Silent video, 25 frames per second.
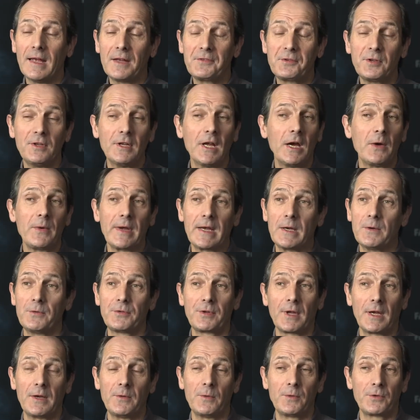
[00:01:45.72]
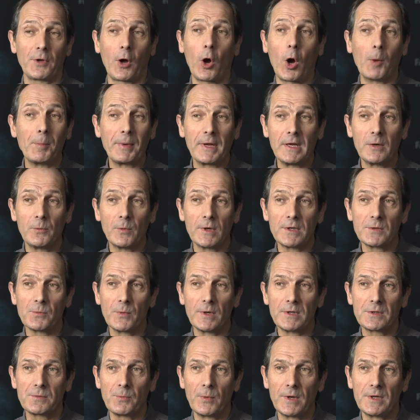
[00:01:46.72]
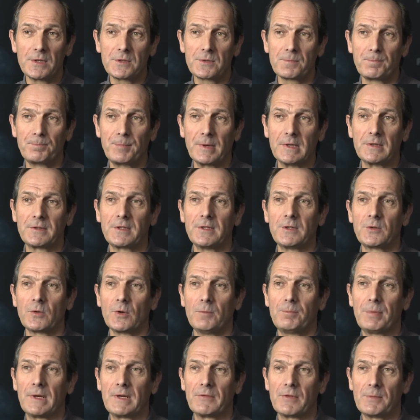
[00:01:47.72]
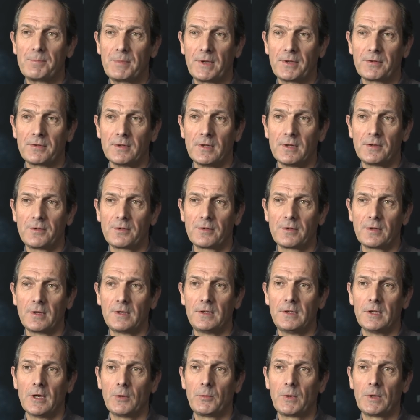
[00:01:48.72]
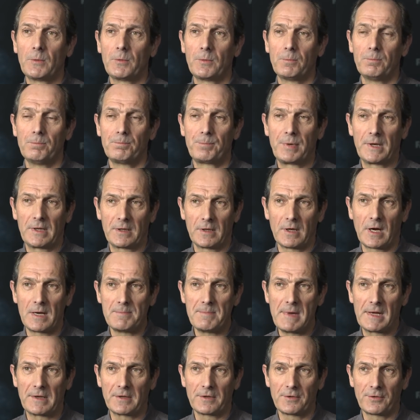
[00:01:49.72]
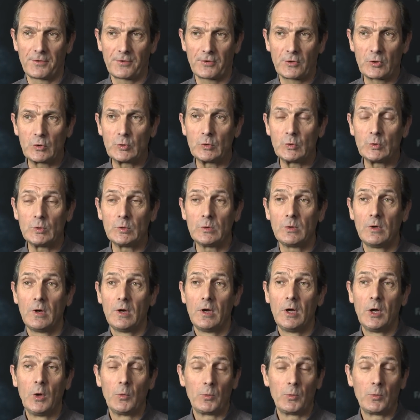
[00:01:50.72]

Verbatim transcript: as you know, it was a hobby which built into a bit of a business. You know, Pete and I met at school.